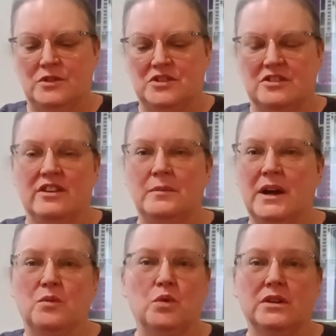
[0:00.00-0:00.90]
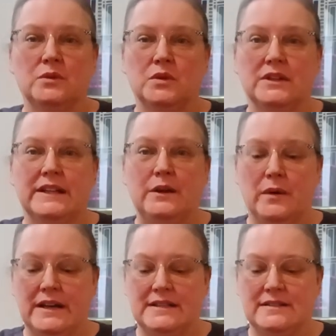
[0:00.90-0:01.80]
which is going to be on Woolly Wool
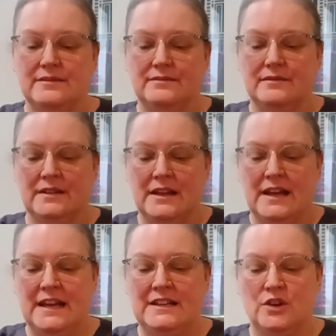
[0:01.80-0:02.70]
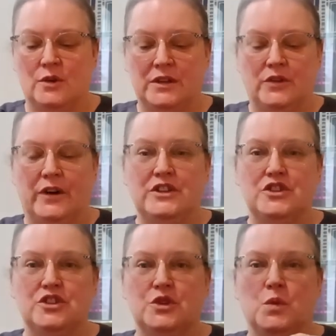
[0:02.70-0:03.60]
anyways, he's only going to
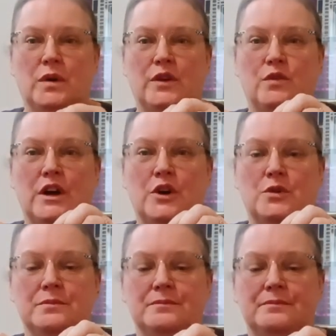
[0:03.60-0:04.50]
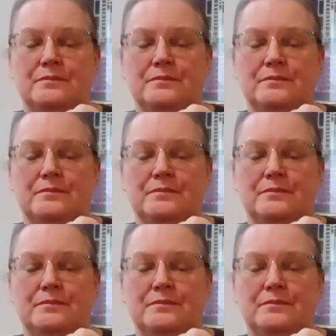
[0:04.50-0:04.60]
do one row.